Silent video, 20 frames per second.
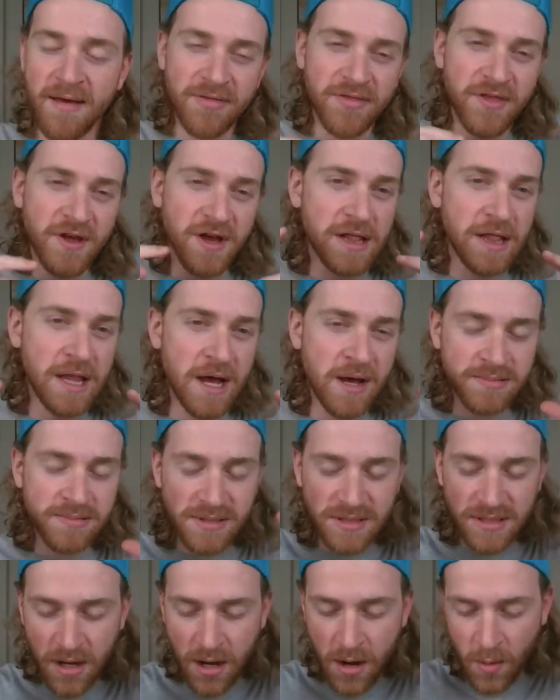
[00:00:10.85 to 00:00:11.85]
The club's
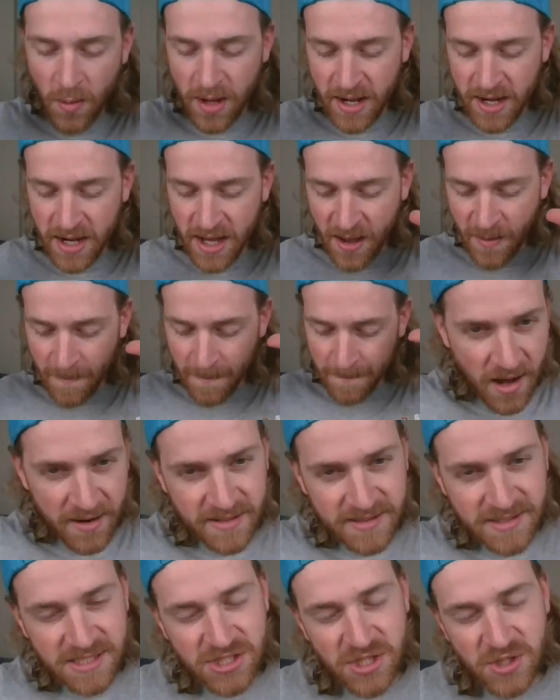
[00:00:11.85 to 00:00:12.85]
going up
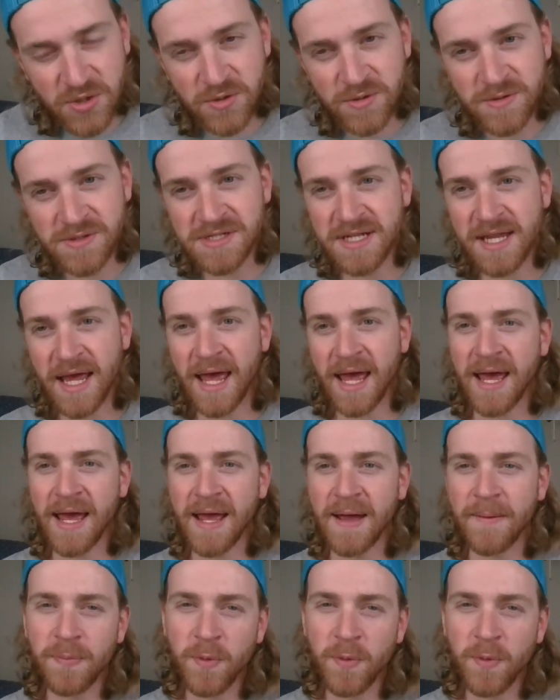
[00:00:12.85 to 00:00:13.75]
on a Tuesday.